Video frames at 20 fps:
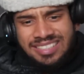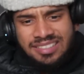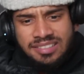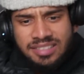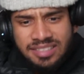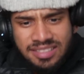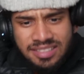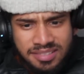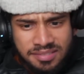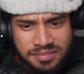
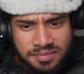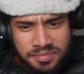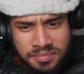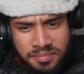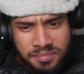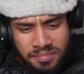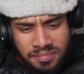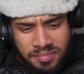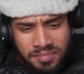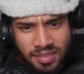really
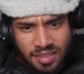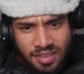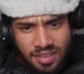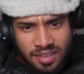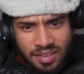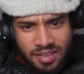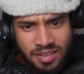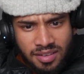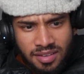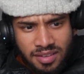took us by
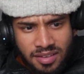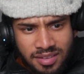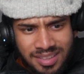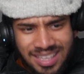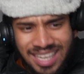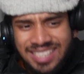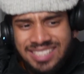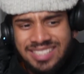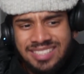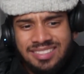storm. We
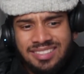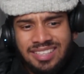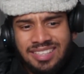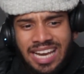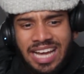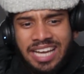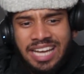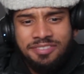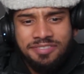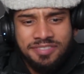were literally
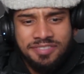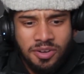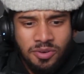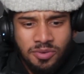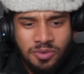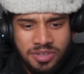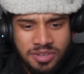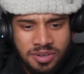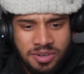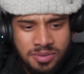life, liking
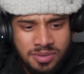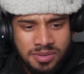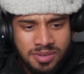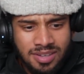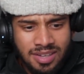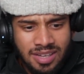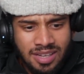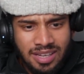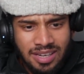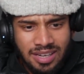though, every know?
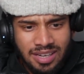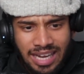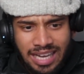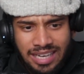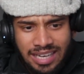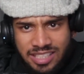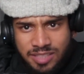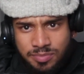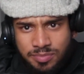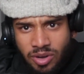picture. Like,
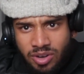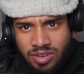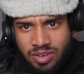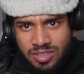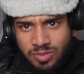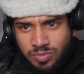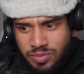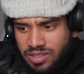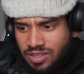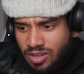let's be
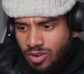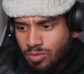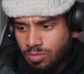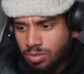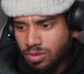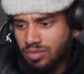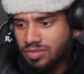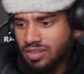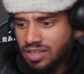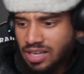honest, we know,
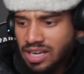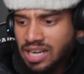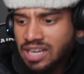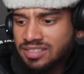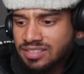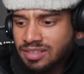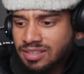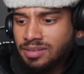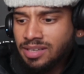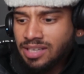bro, if a girl has
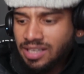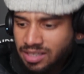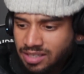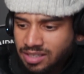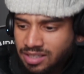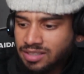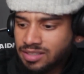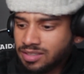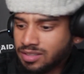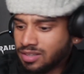some
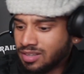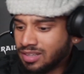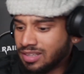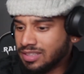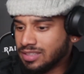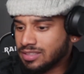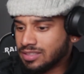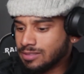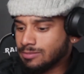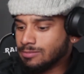liquor,
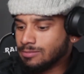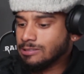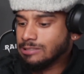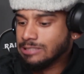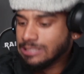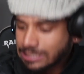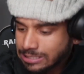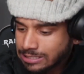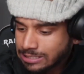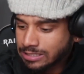some
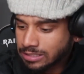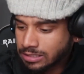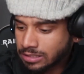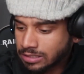liquor,